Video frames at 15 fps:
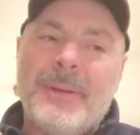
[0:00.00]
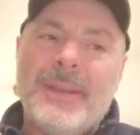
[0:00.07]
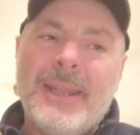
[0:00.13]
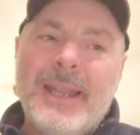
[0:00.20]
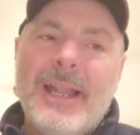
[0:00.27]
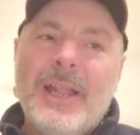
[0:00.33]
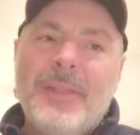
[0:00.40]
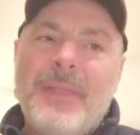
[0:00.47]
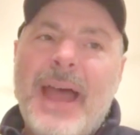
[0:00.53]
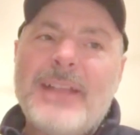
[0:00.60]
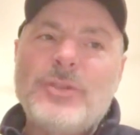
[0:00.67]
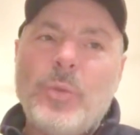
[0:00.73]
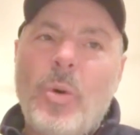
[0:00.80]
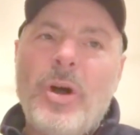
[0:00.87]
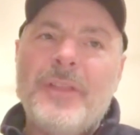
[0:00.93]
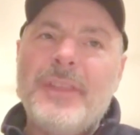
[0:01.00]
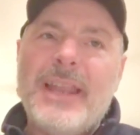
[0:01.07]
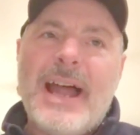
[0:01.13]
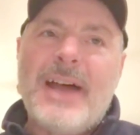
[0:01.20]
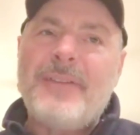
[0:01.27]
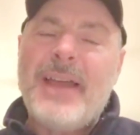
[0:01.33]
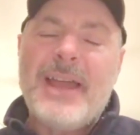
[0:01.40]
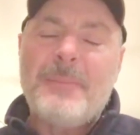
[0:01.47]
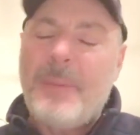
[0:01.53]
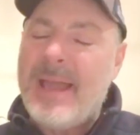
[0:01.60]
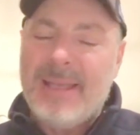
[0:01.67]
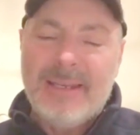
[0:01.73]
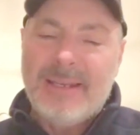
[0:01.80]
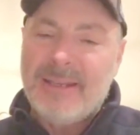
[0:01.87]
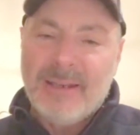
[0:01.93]
And that's one that I've had
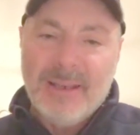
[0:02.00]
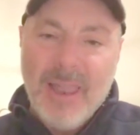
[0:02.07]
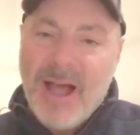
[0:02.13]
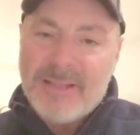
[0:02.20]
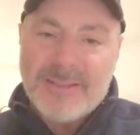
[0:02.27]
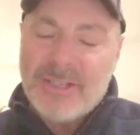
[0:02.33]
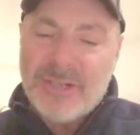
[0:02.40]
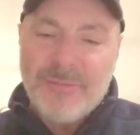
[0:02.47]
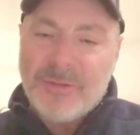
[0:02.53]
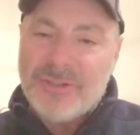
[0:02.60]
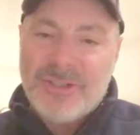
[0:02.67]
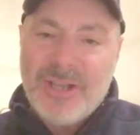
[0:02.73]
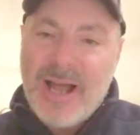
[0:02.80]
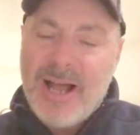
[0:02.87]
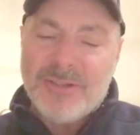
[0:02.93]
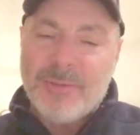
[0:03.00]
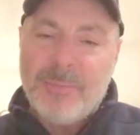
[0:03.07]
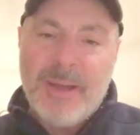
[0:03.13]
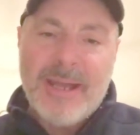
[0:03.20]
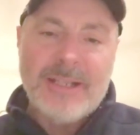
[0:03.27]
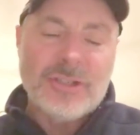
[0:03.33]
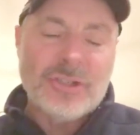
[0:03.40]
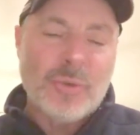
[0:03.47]
painted in lots of different styles of baits,